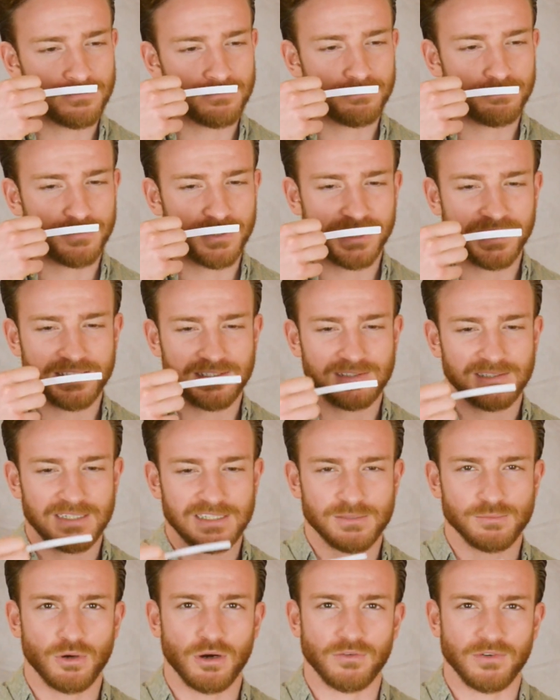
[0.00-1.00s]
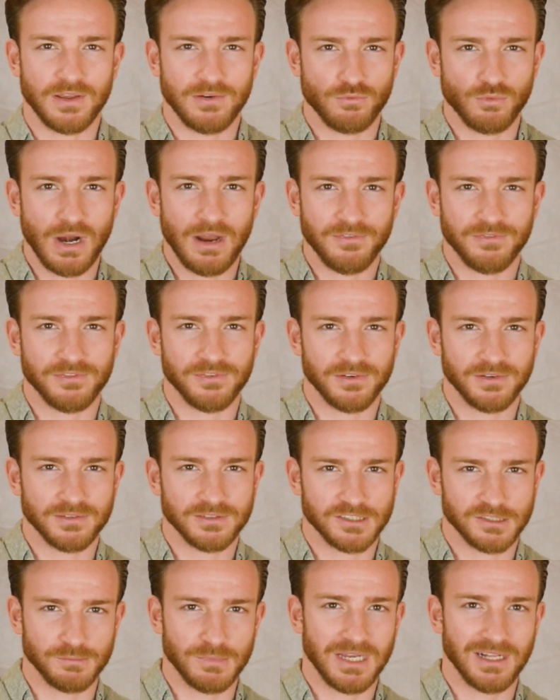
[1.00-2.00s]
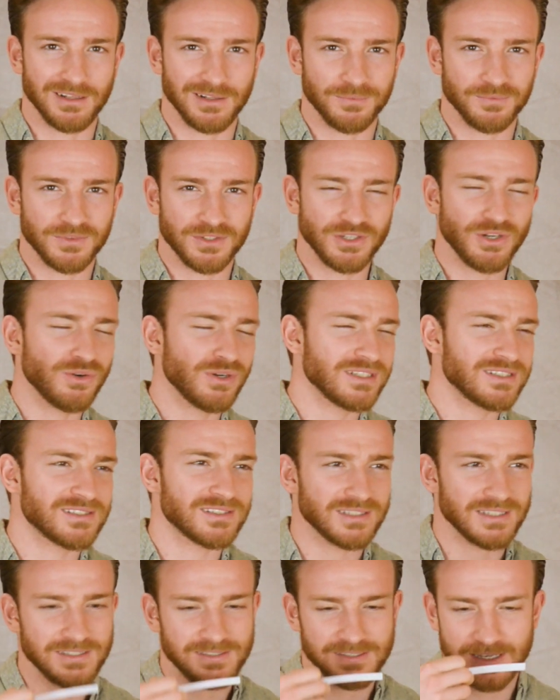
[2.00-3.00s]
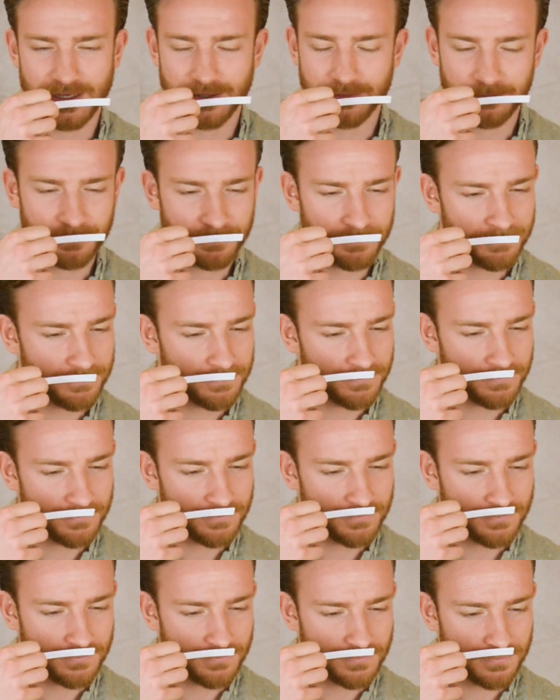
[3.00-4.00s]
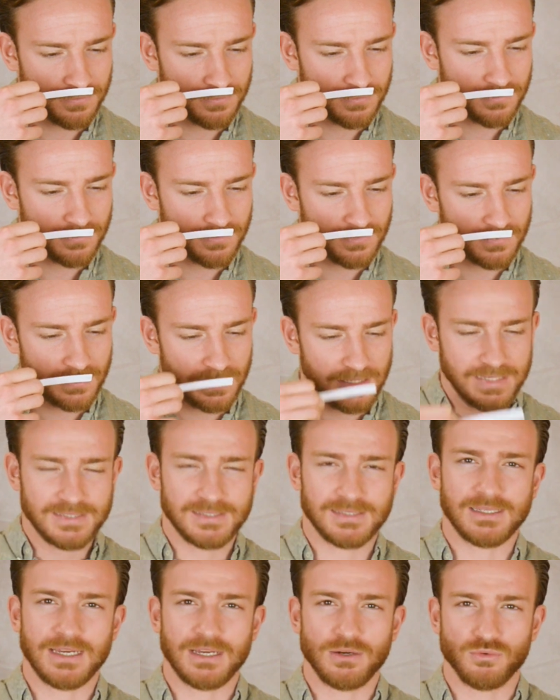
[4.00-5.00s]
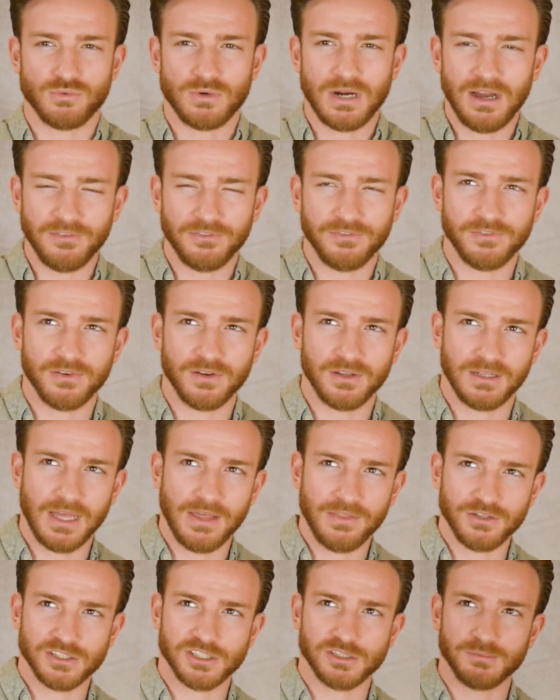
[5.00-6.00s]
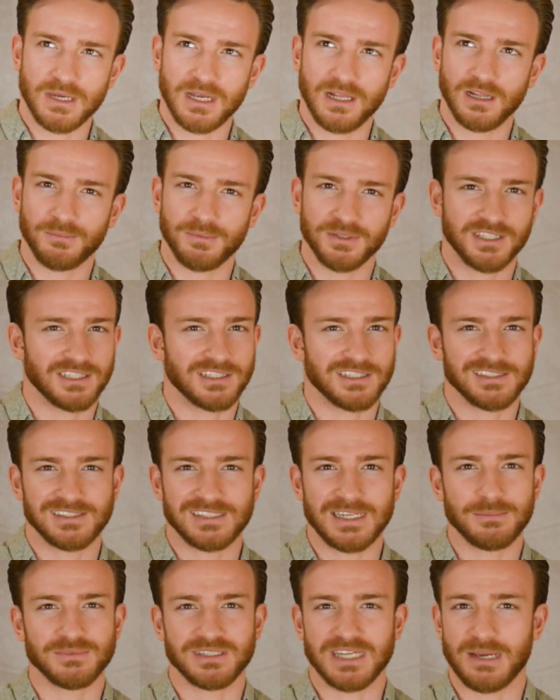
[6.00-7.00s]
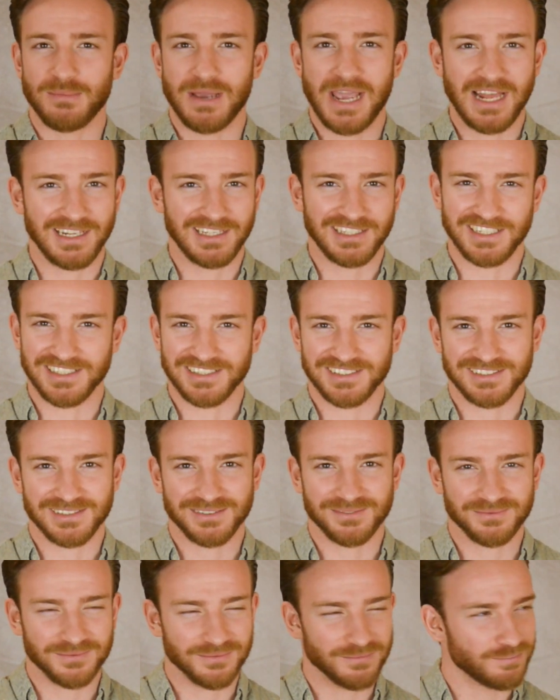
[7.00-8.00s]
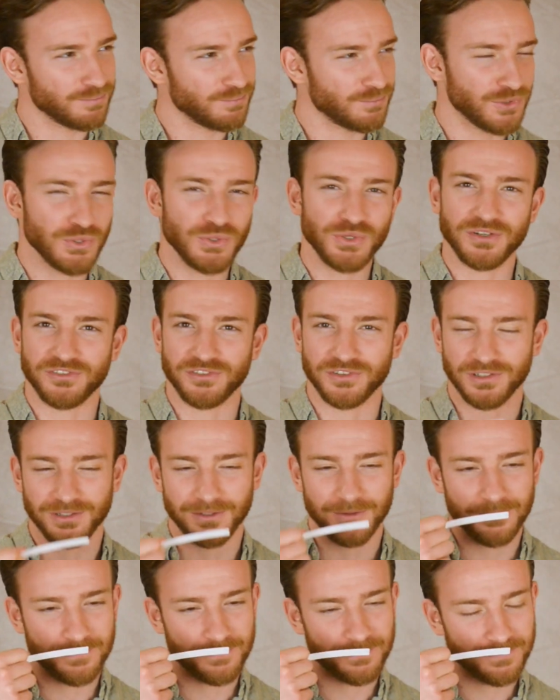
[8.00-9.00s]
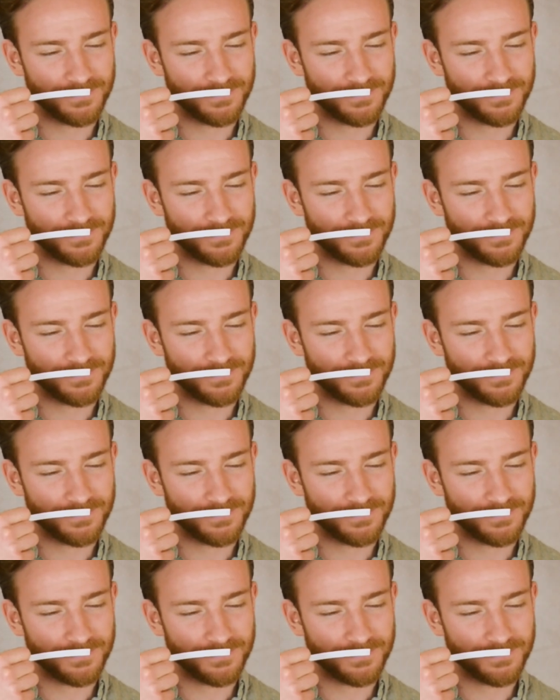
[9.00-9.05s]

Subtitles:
but it's more of a rough smell. You know, it's a rough leather smell, but at the same time elegant, beautiful.